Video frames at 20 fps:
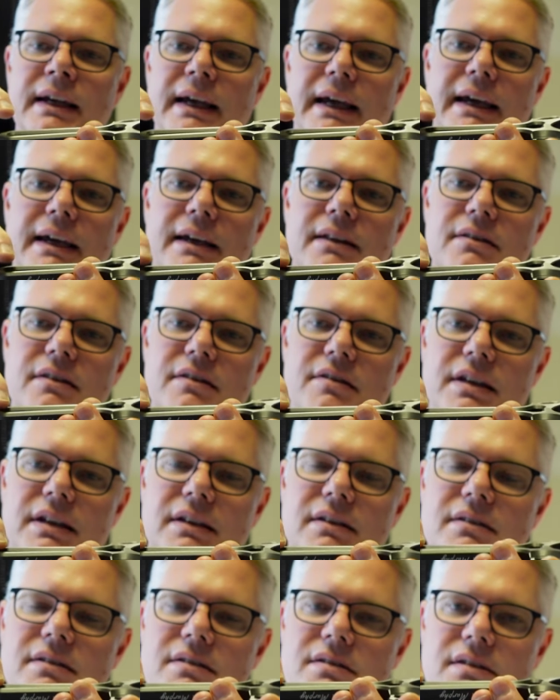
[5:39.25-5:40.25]
and the
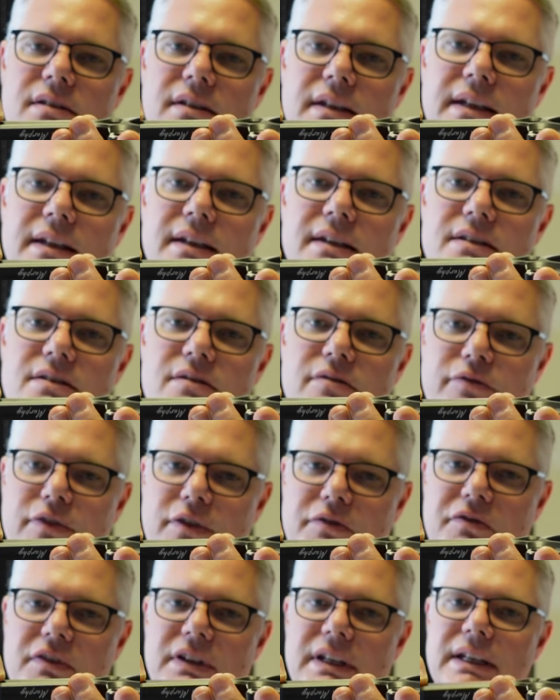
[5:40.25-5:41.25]
thickness is
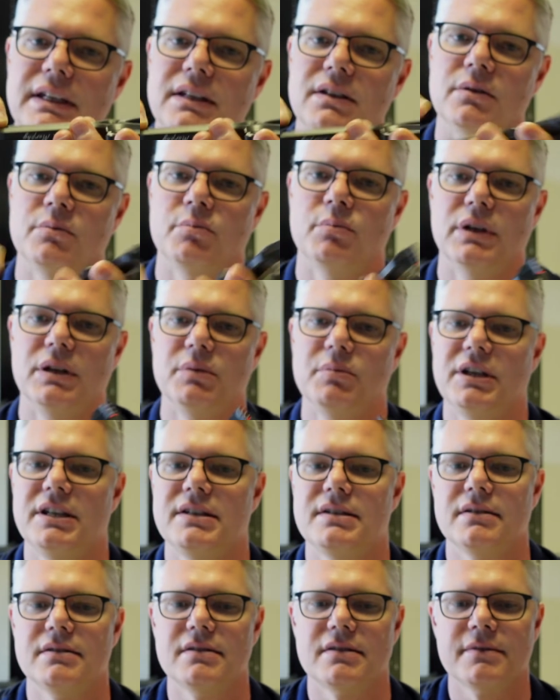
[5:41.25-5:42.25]

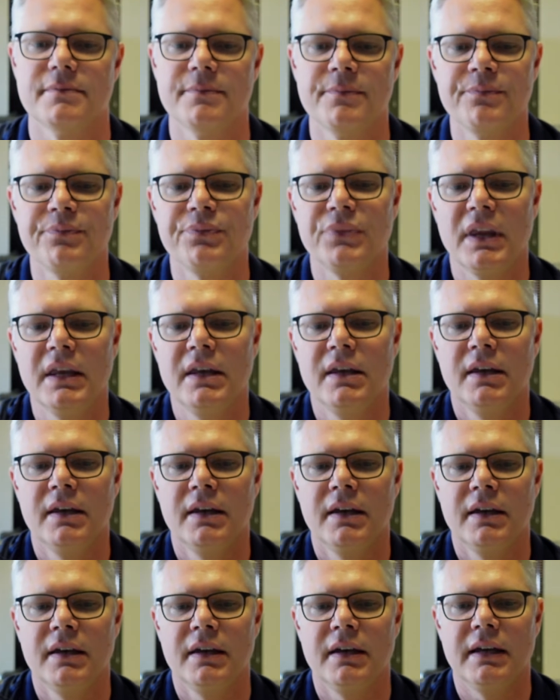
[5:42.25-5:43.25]

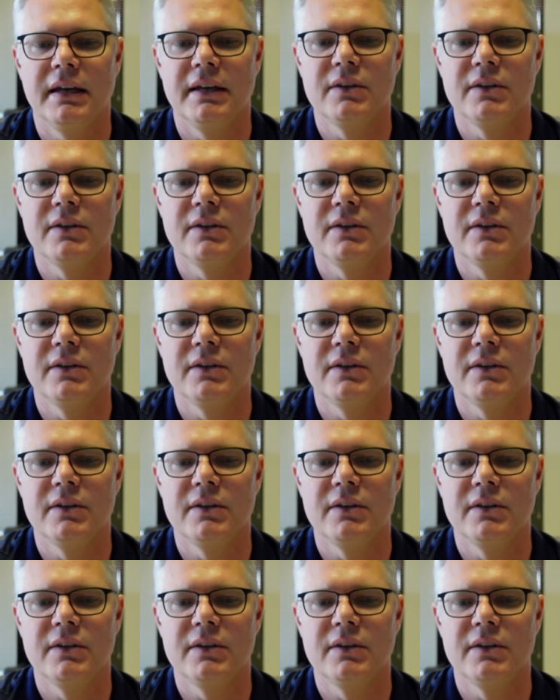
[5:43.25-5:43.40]
15mm.